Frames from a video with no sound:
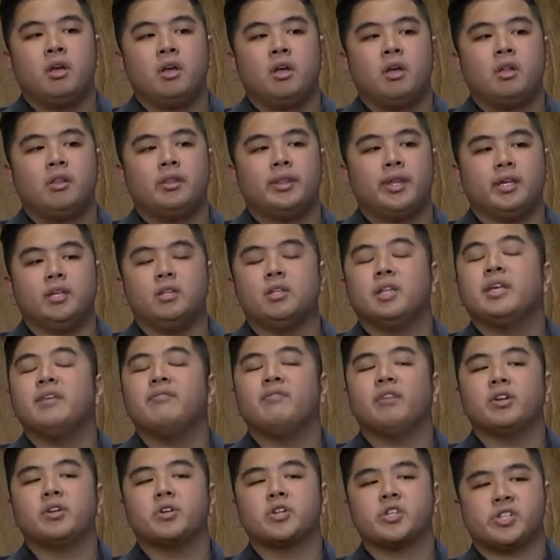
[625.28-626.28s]
that you leave
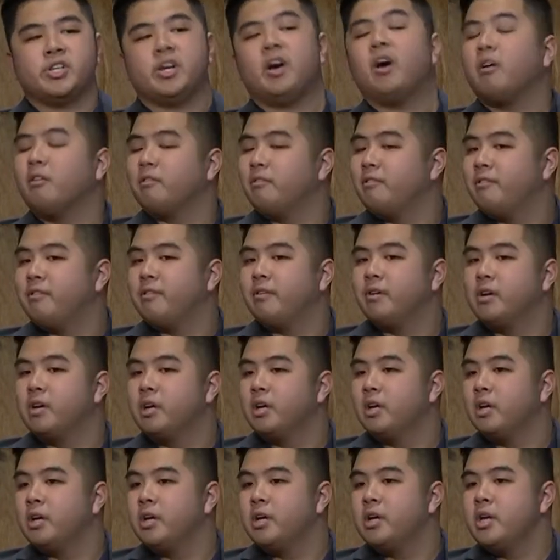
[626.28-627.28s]
on your shelf?
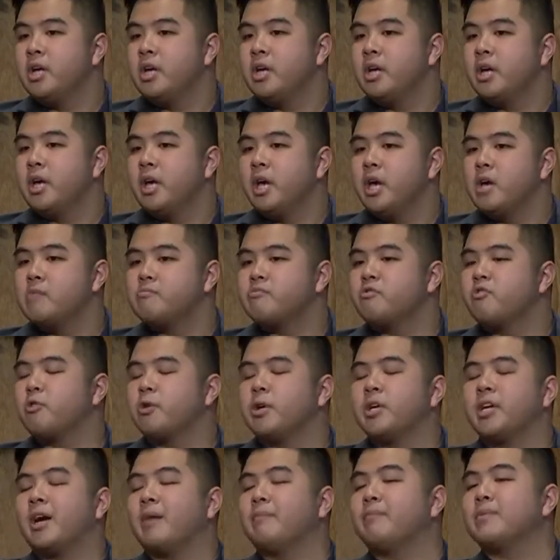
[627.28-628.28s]
And before you
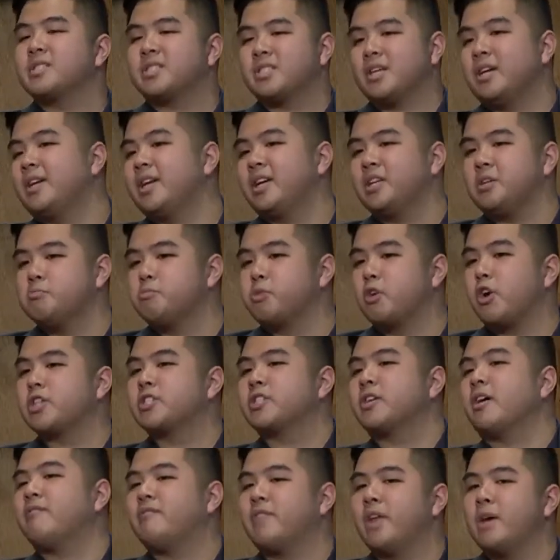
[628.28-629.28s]
come to Sunday, you brush
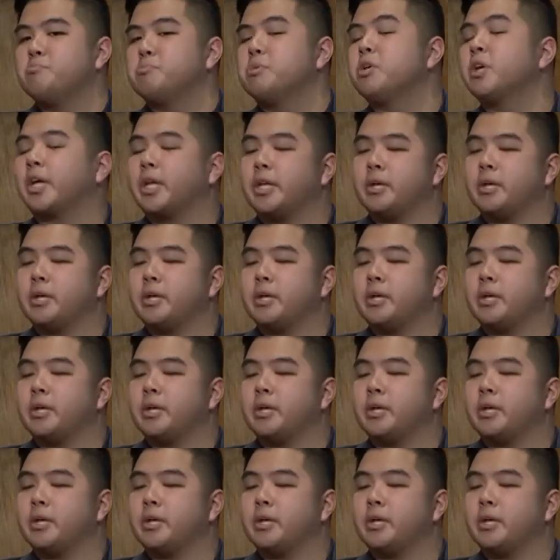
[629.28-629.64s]
off that book and you